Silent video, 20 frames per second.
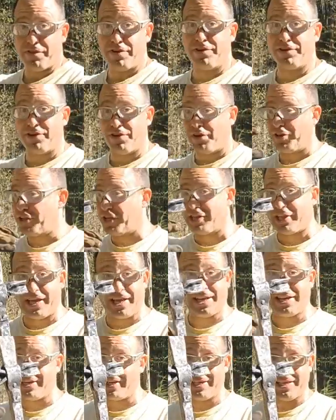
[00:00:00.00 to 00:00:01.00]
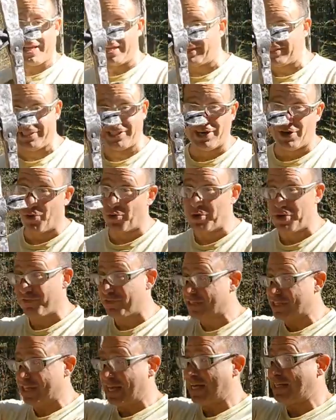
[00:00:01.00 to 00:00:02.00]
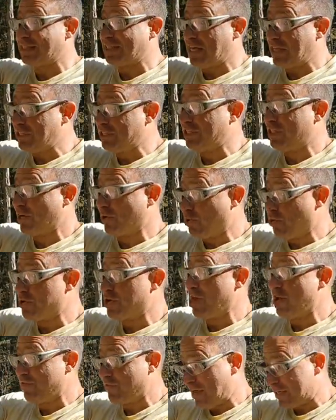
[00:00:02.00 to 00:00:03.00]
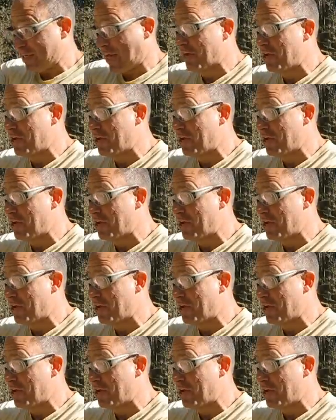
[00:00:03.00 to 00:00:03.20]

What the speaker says: Like zero. This thing has zero give as I